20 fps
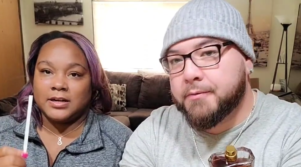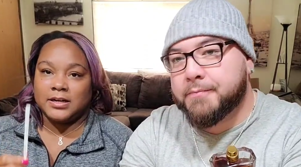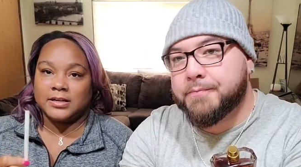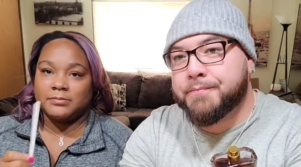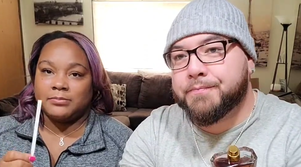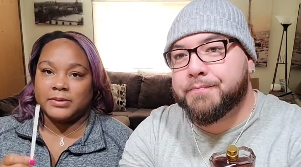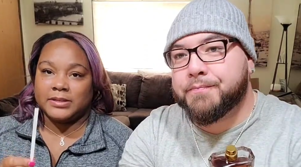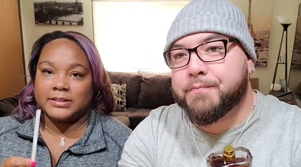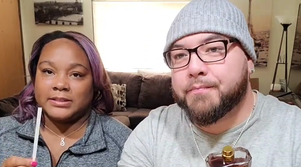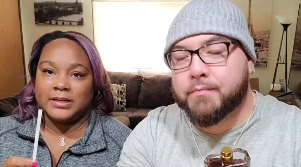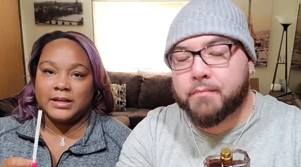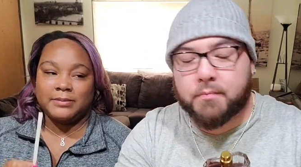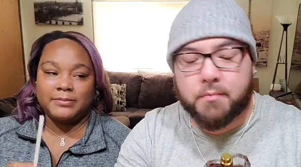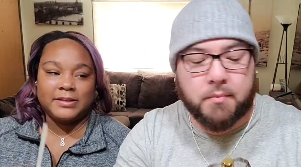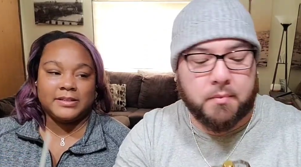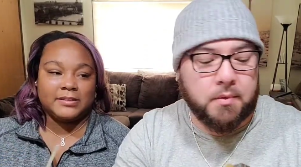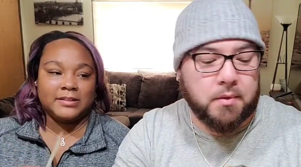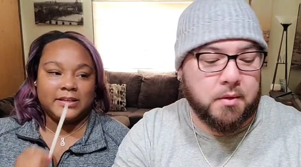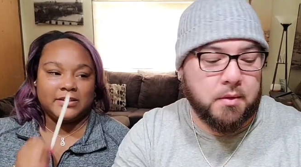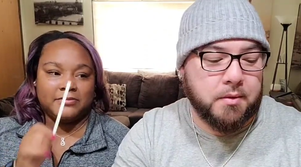Speaker 1: dog breath
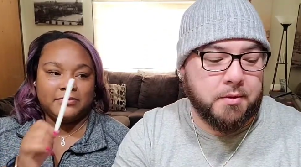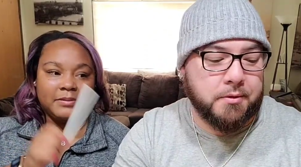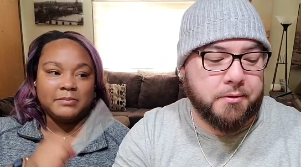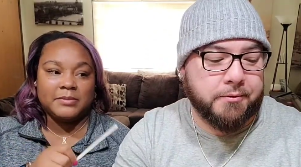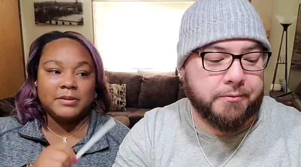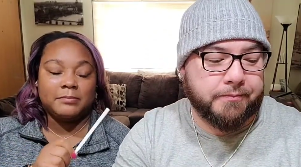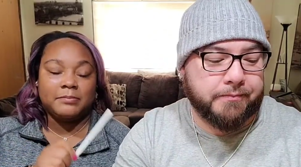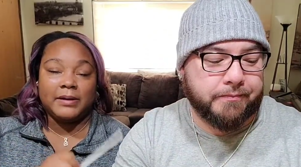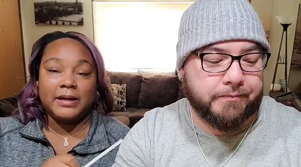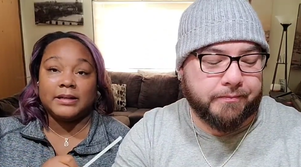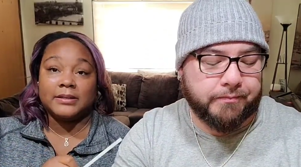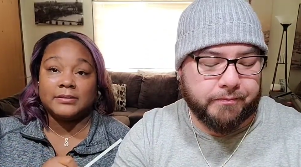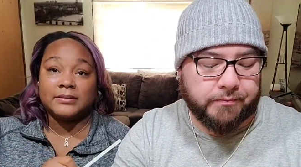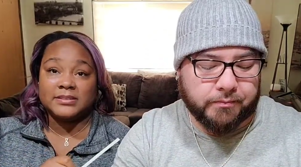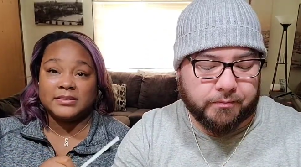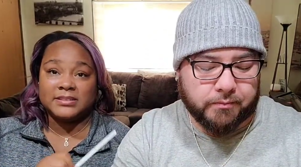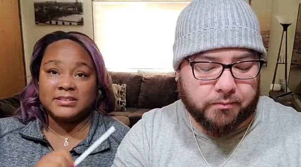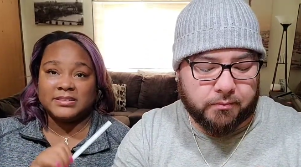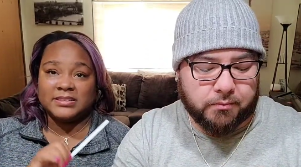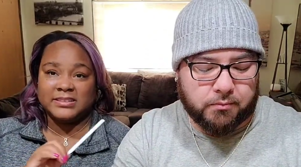comment. Like from the
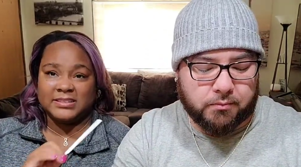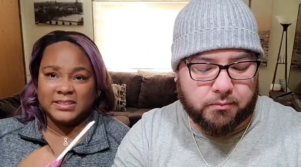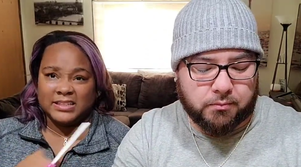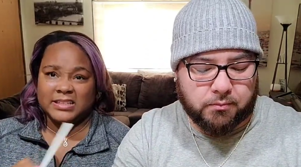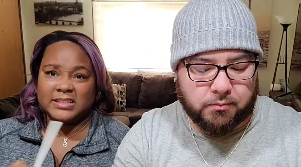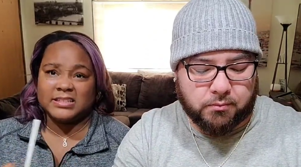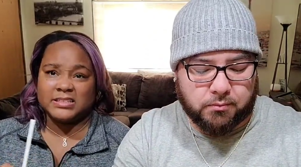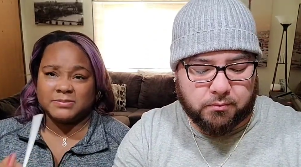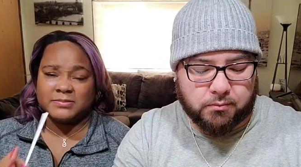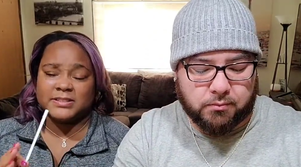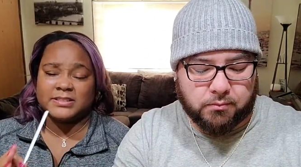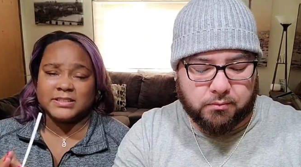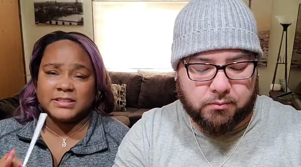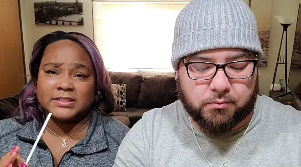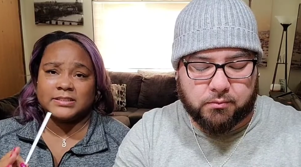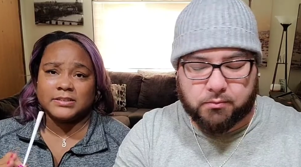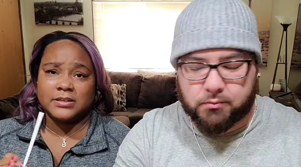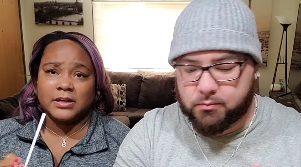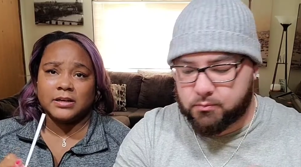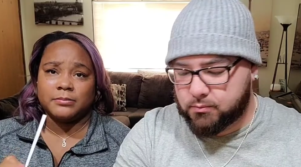bottle, it kind of smells
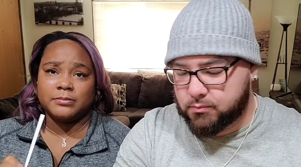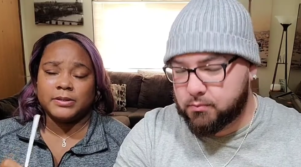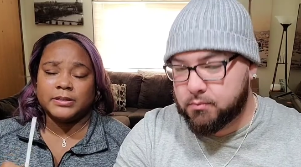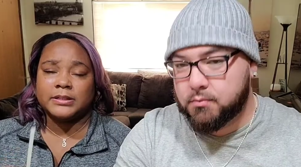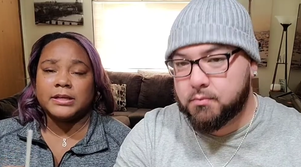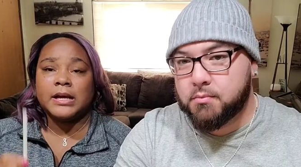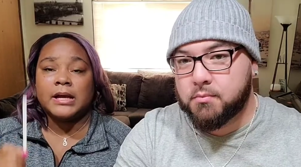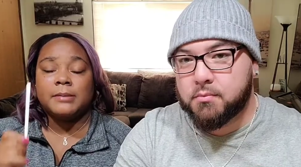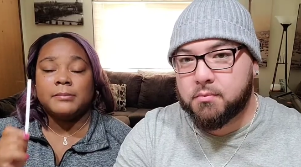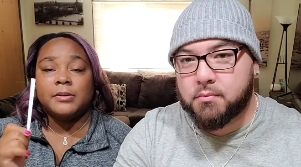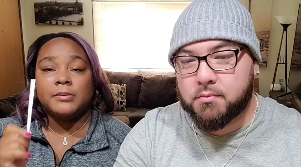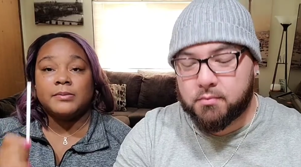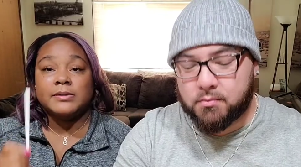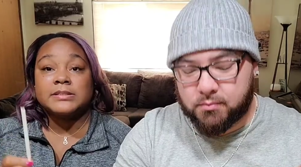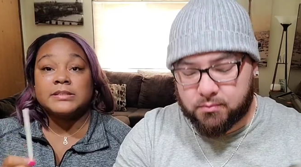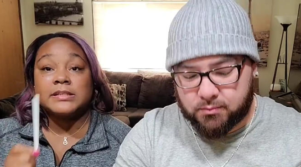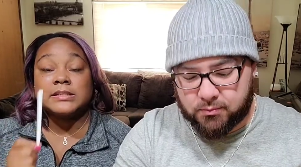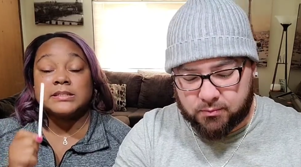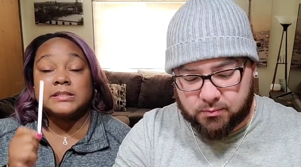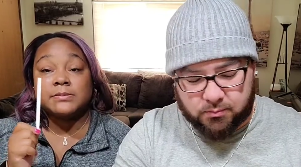like dog breath. But
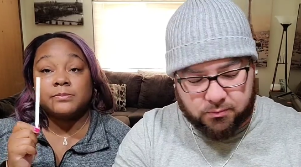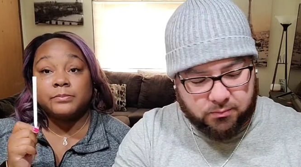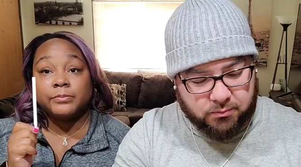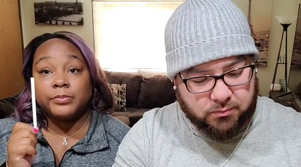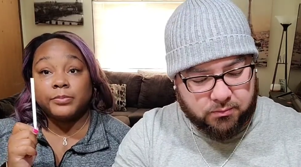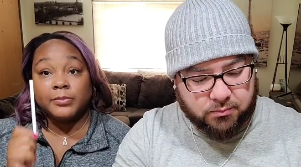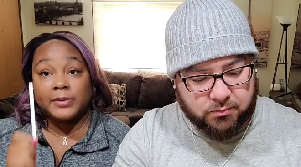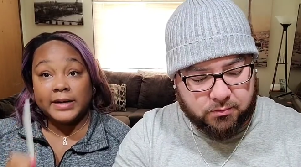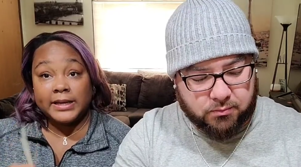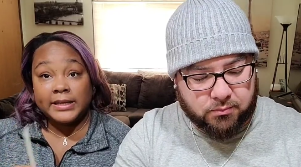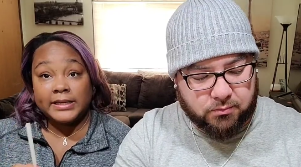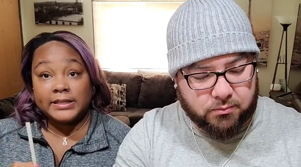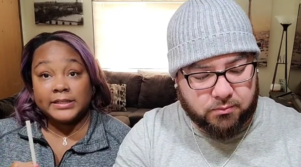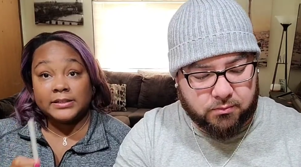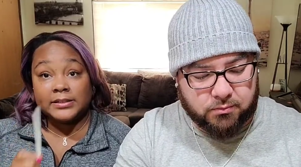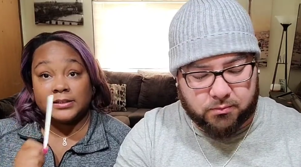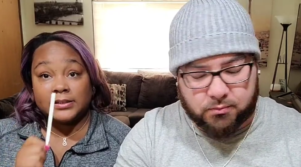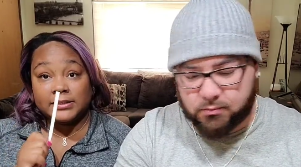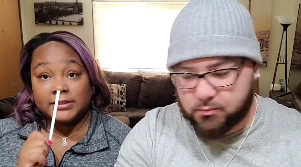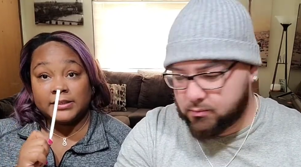once he sprayed
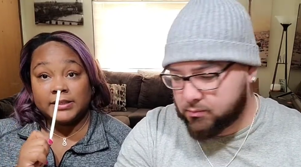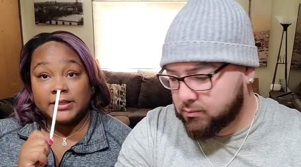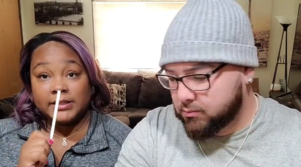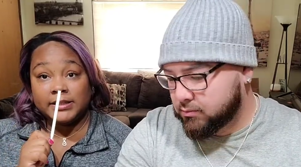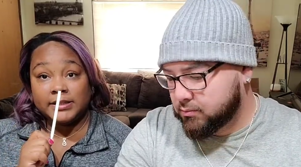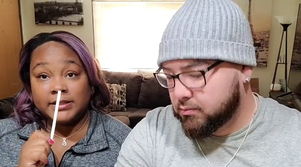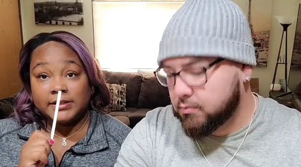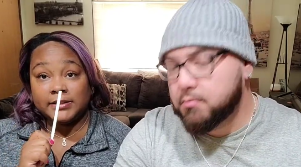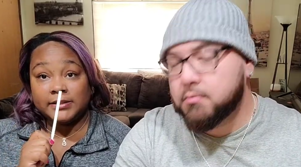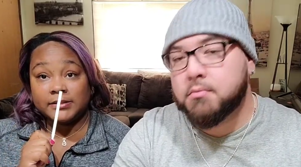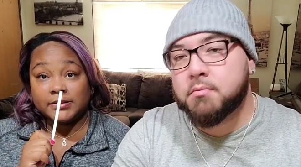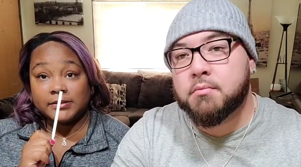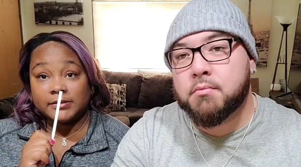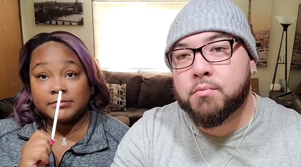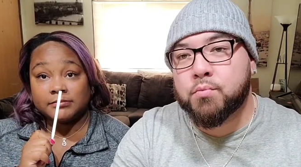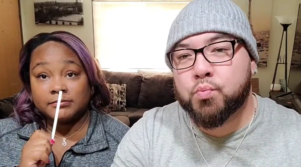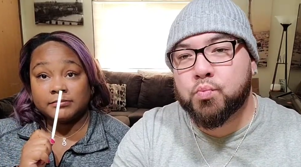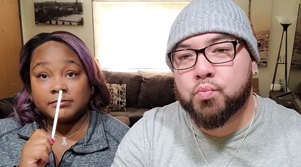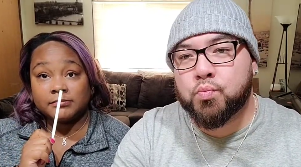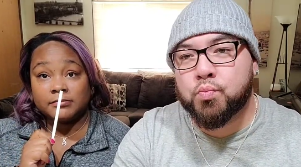it on
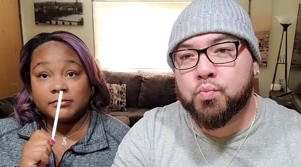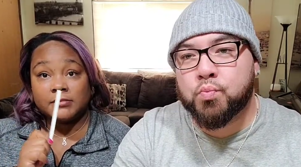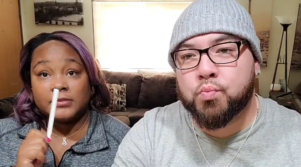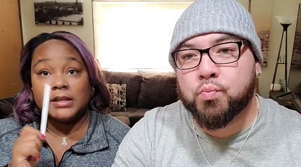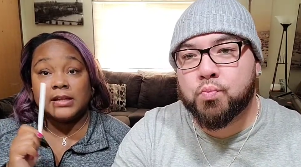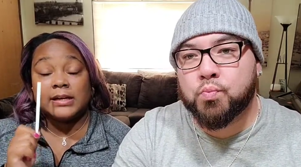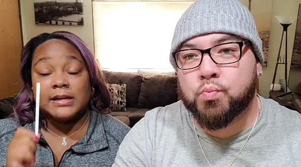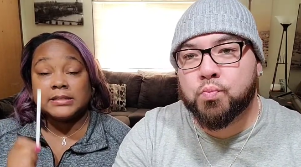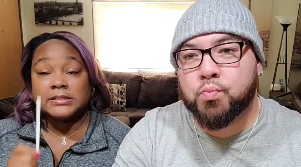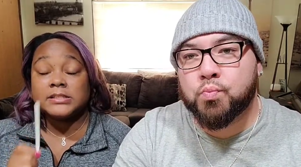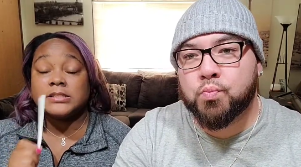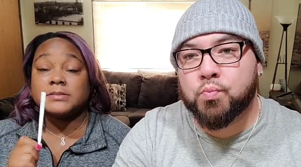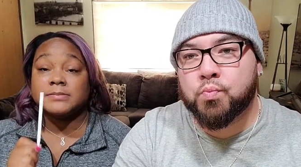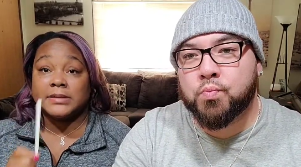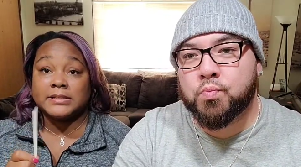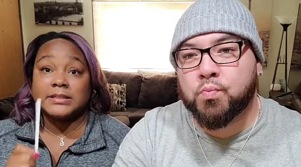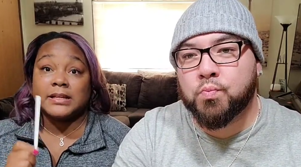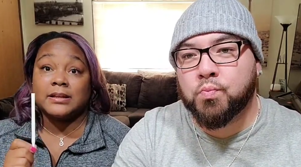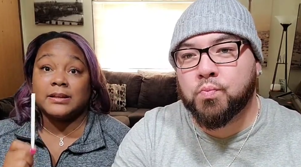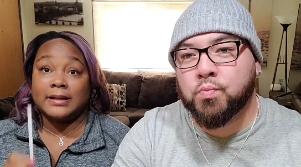here, it actually
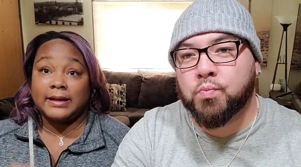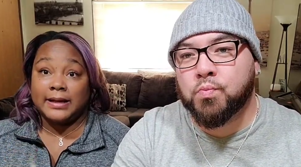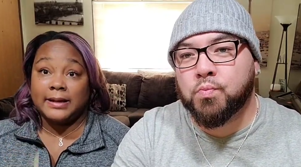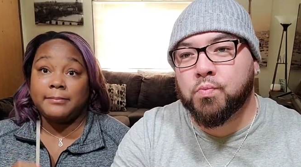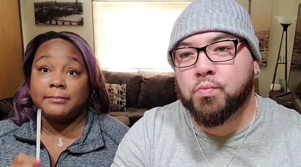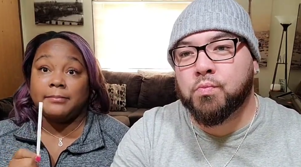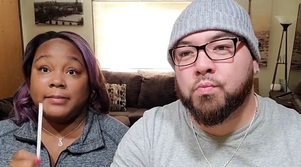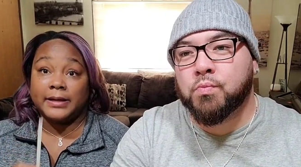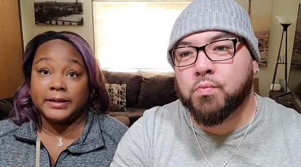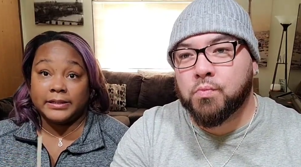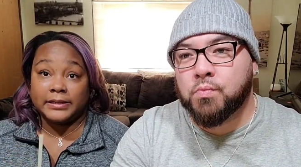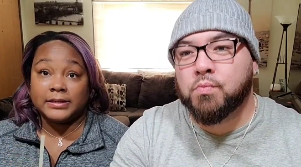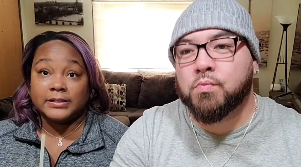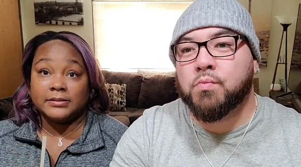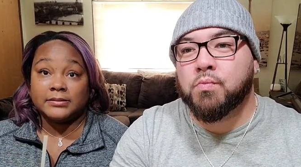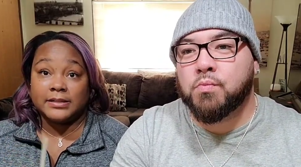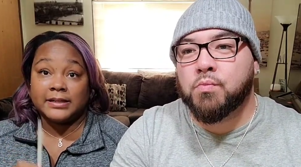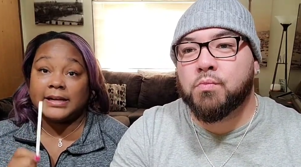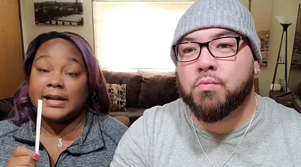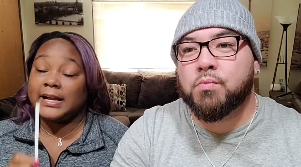smells a lot
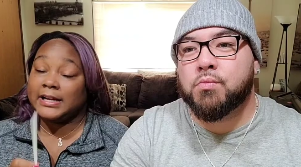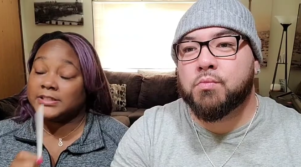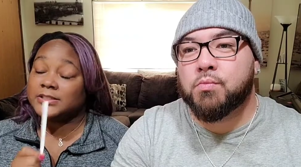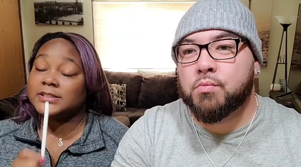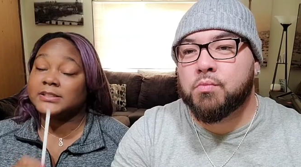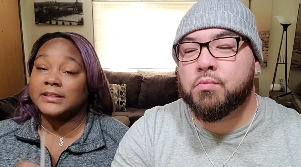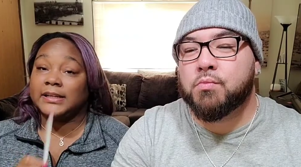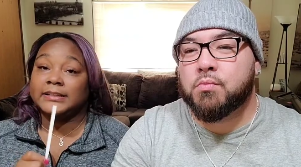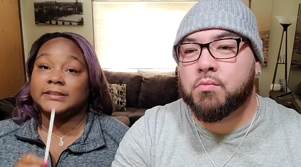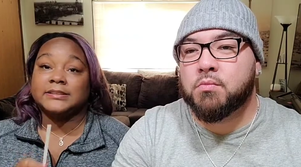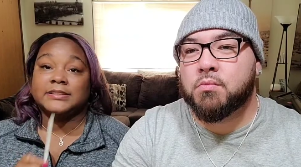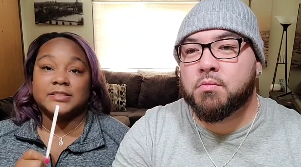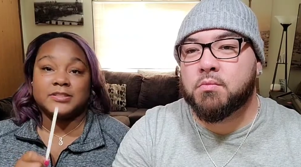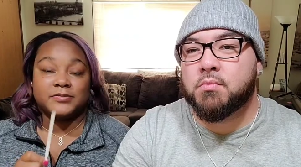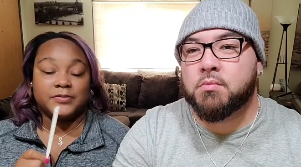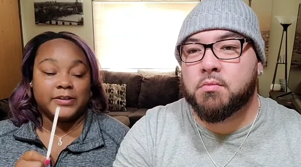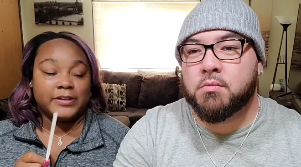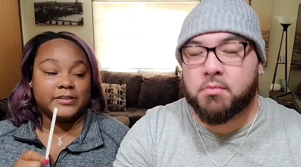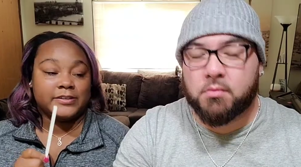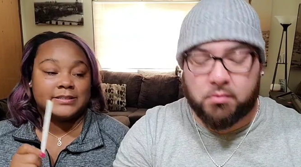better. Like I actually like this
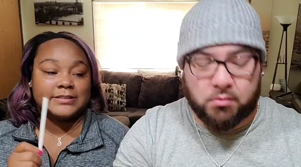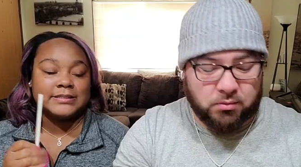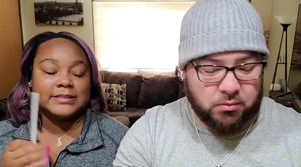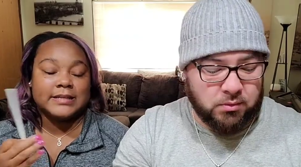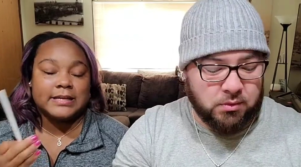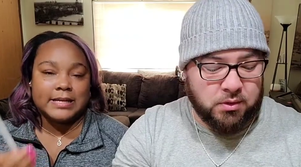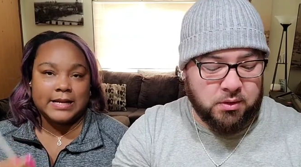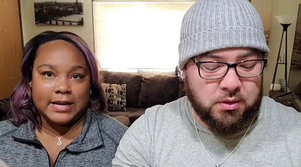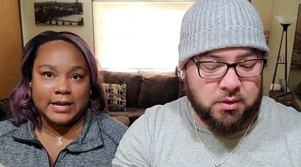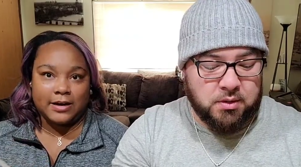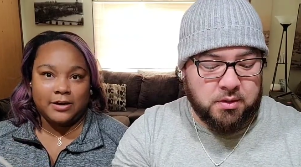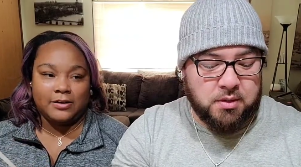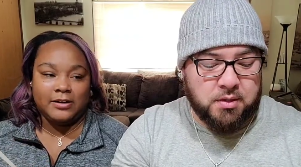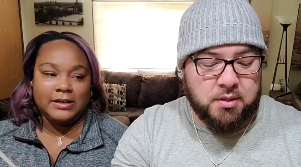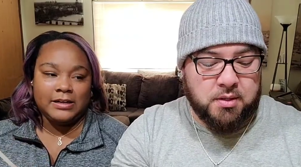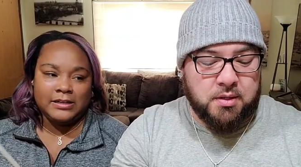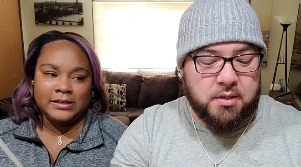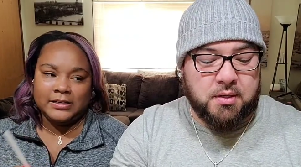fragrance now.